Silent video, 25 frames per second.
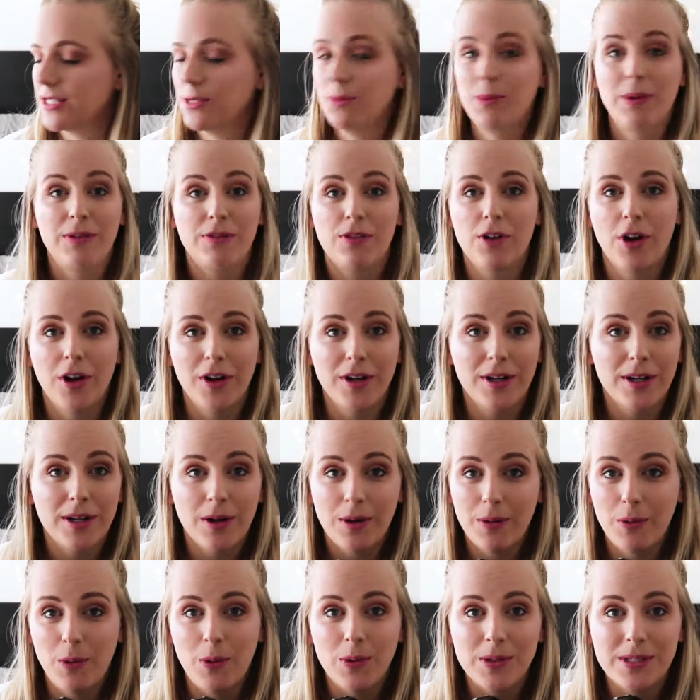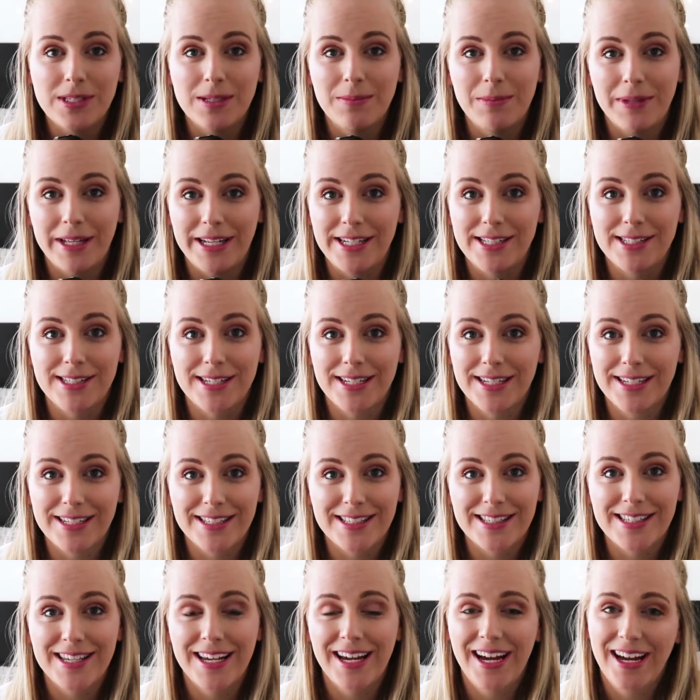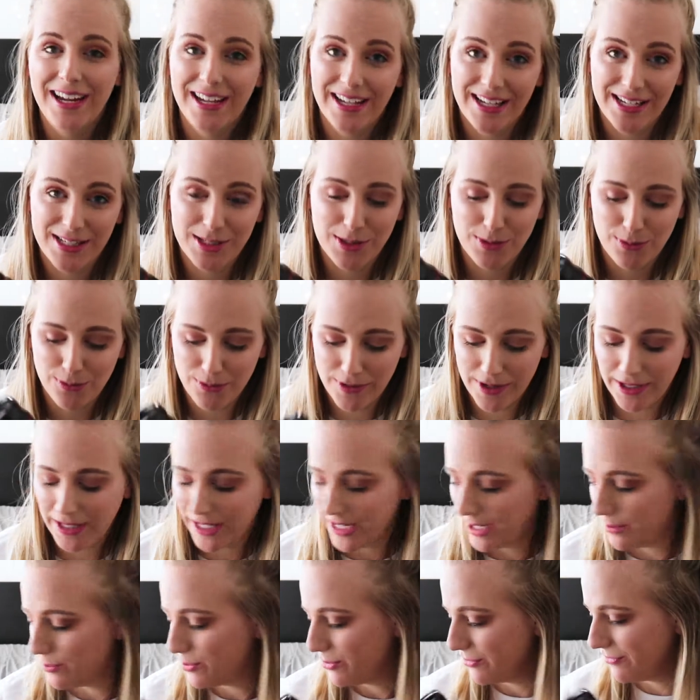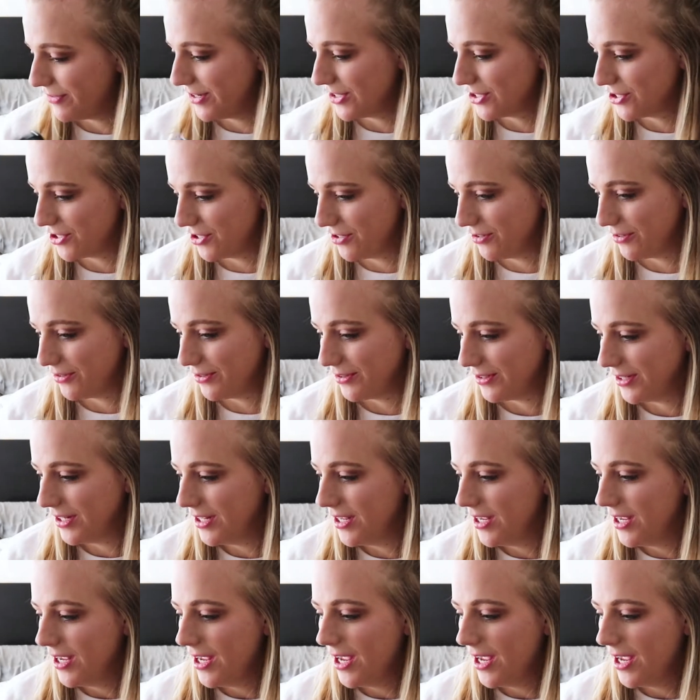We've got awesome lenses. It's really professional.